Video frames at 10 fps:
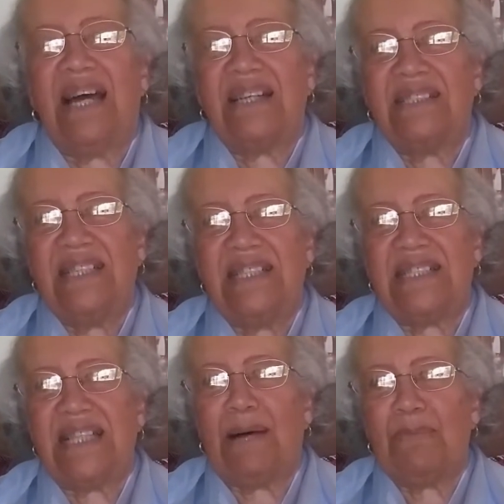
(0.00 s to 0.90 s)
Dr.
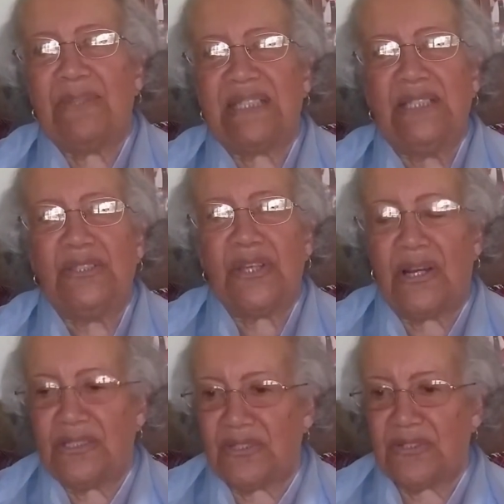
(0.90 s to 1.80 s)
Hislop was in
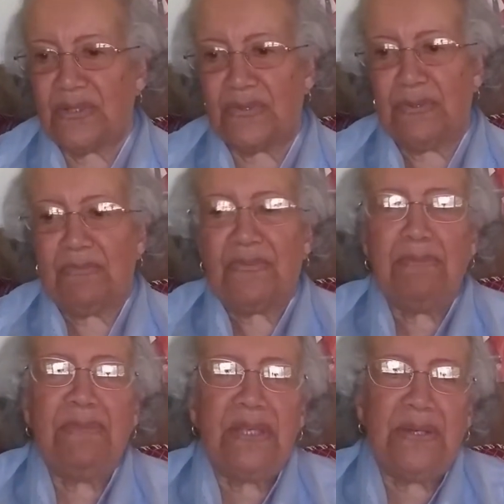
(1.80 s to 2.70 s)
charge of the group
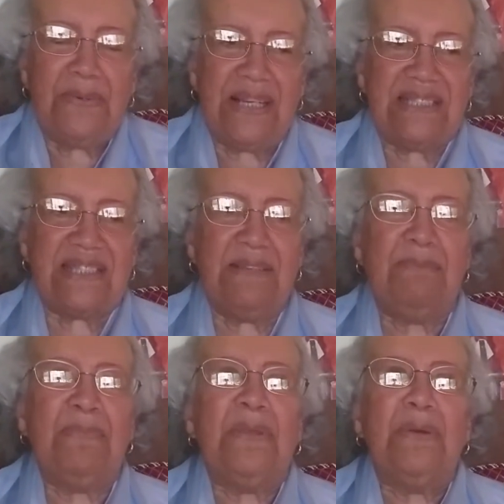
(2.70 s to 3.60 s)
from the U.S.
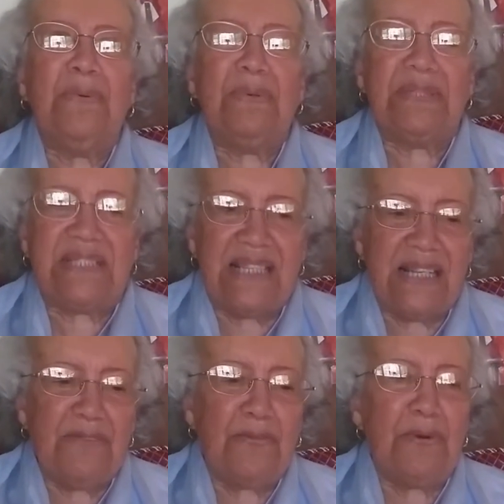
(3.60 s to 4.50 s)
We were
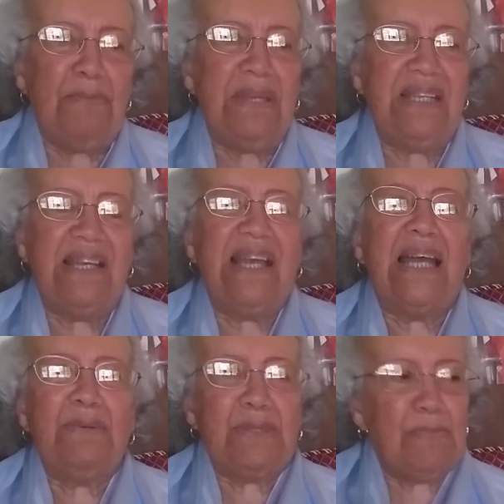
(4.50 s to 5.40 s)
sitting for a
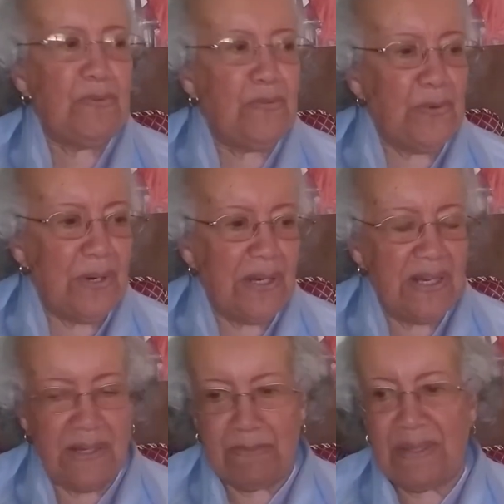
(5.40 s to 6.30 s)
meeting, and it was
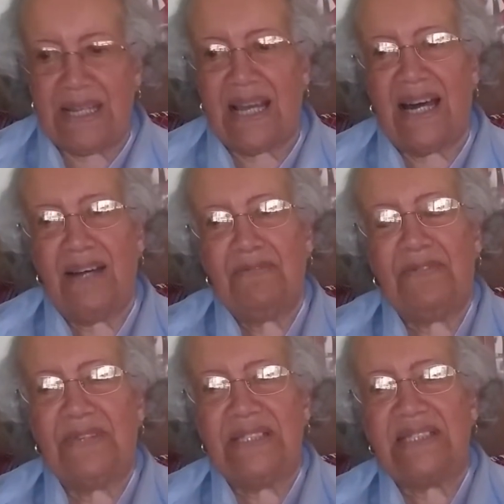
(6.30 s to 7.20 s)
before a big
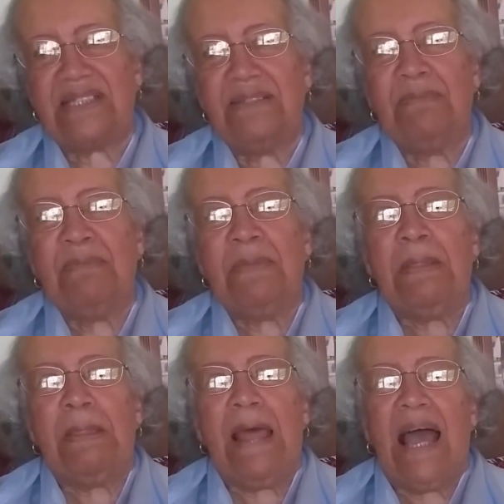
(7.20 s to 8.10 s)
conference.
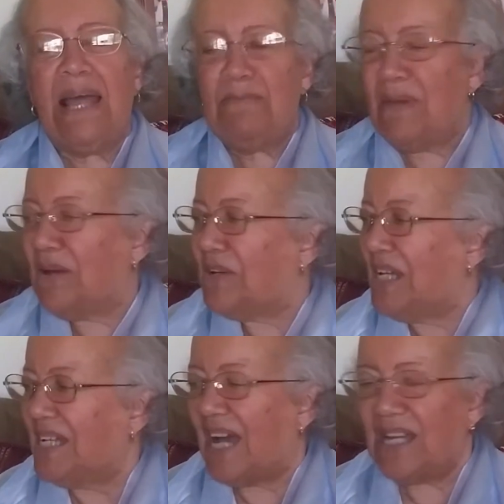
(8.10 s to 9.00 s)
And
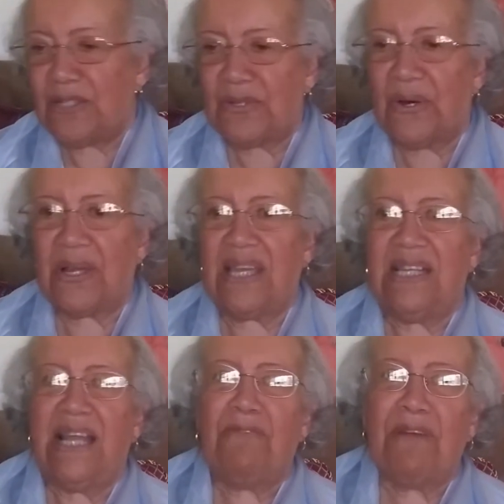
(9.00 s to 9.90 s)
Mary and I are
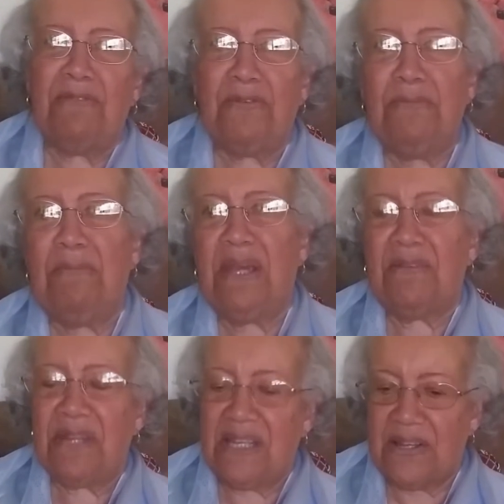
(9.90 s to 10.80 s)
talking. Now, Reverend
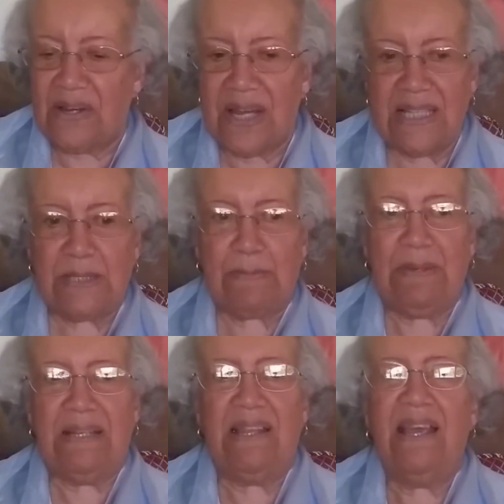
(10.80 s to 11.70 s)
Mary and her
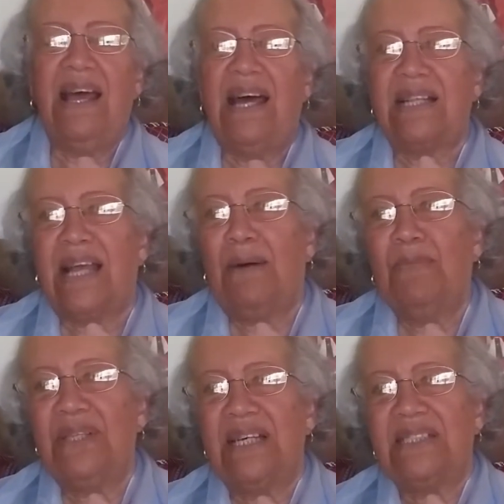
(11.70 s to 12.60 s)
husband had
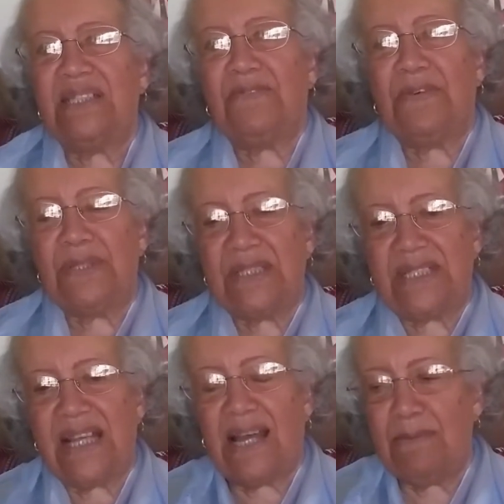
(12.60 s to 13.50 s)
come with us the
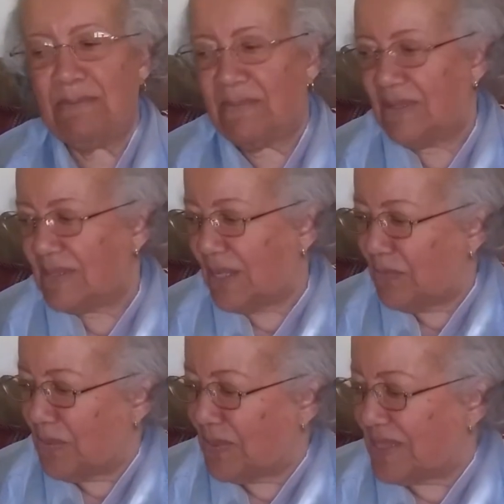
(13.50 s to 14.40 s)
first time
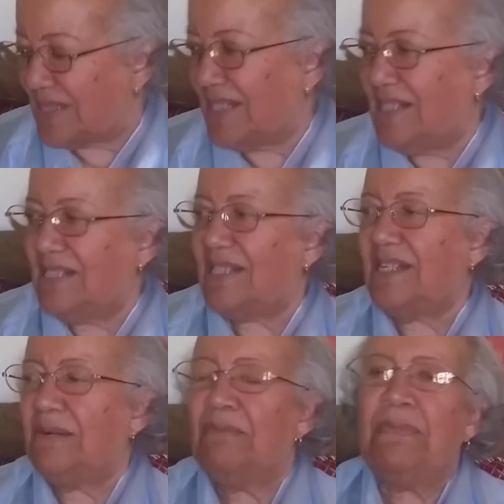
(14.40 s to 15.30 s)
that we went to
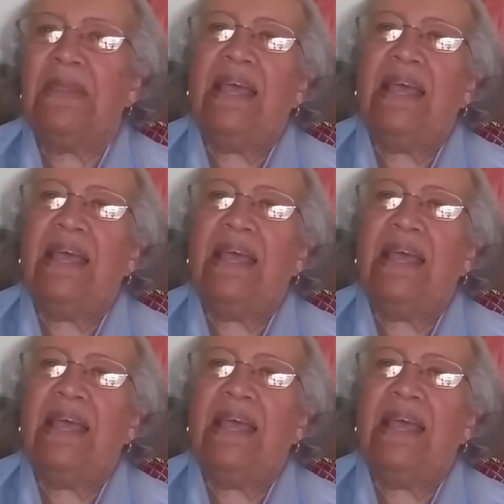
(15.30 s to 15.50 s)
India.